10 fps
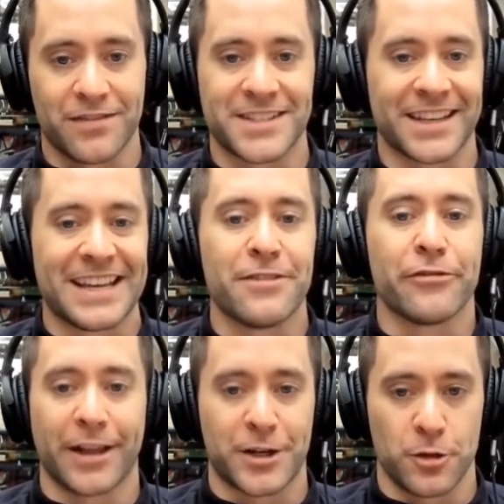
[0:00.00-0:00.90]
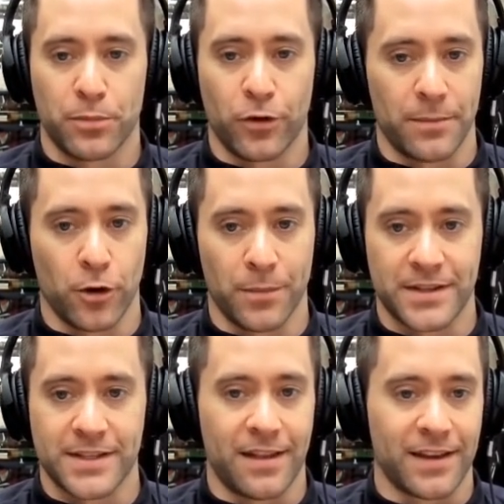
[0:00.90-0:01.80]
These like inflection point moments.
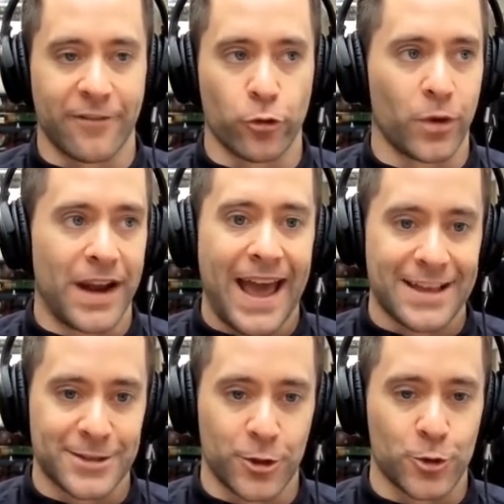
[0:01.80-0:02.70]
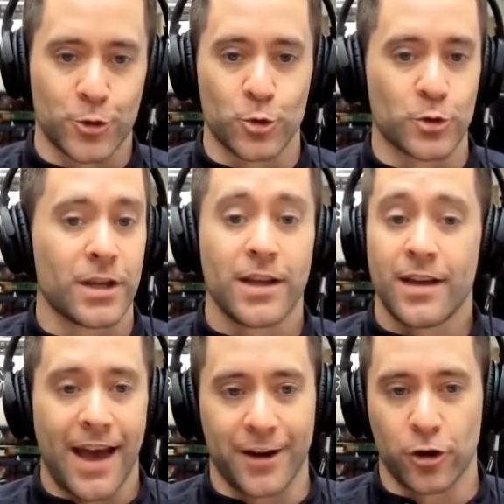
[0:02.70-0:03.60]
And I think everyone has those who's
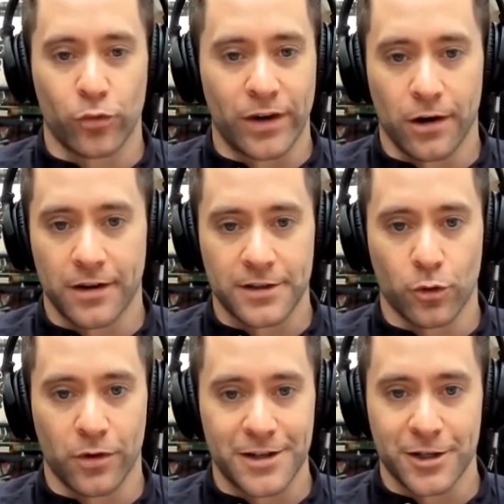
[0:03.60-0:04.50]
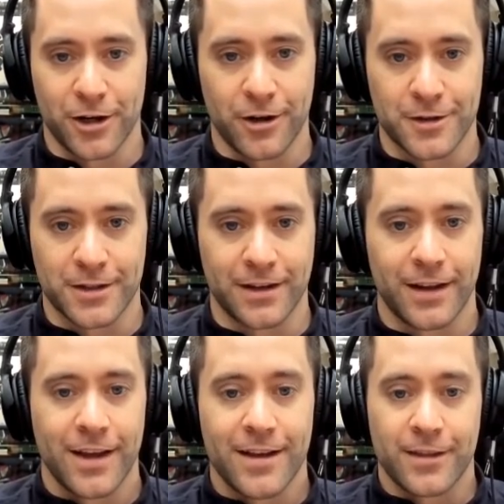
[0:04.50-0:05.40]
had a career as storied as yours. And
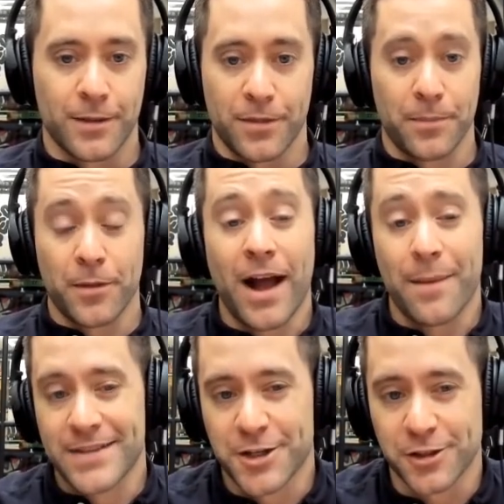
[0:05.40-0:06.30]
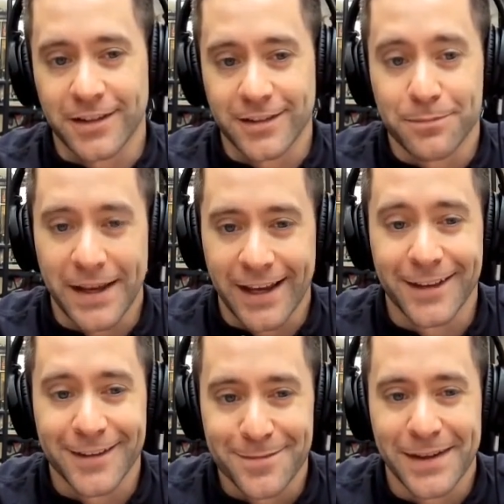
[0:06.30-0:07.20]
the problem is actually
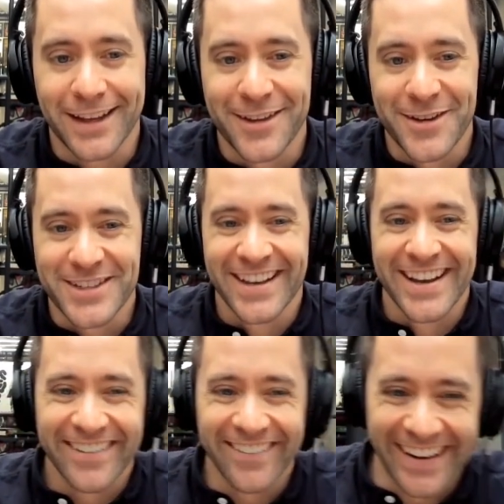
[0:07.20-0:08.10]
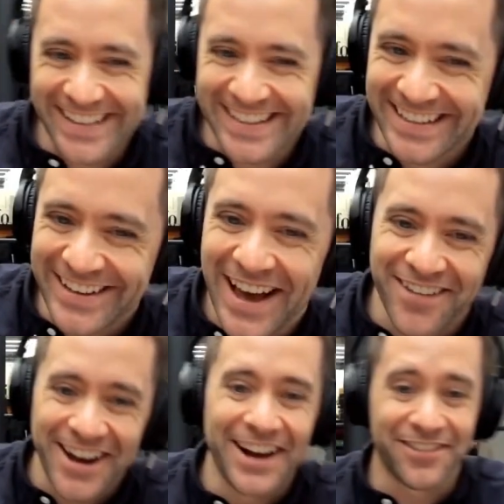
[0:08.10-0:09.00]
picking those, right? Because you have
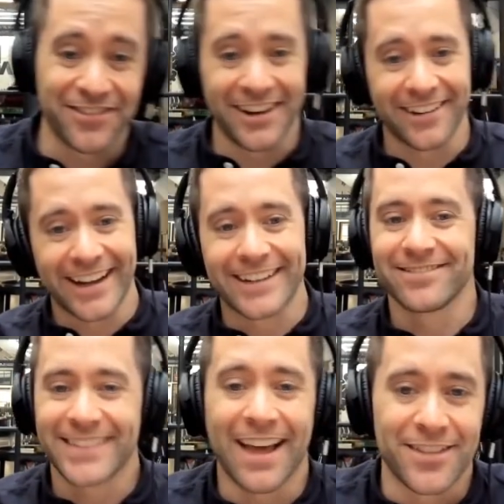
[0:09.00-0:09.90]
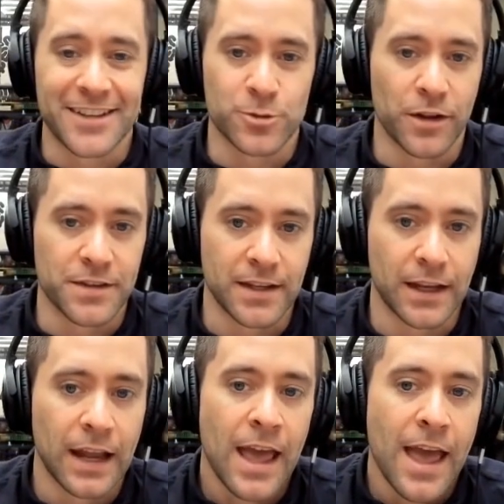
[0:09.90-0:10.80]
enough that you're like, yeah, these ones did.